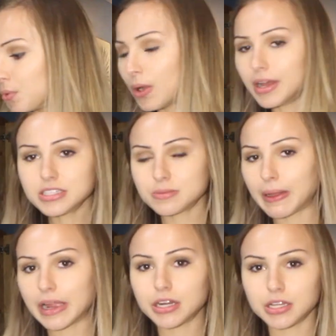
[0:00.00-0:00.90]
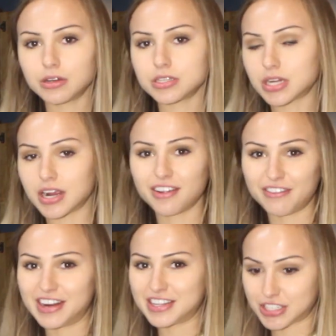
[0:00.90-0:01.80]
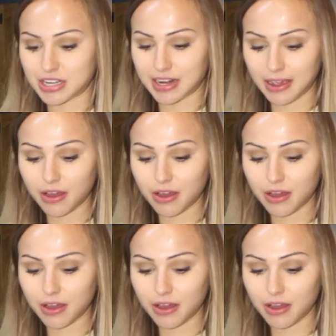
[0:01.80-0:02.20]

What inspired you to start your fitness journey?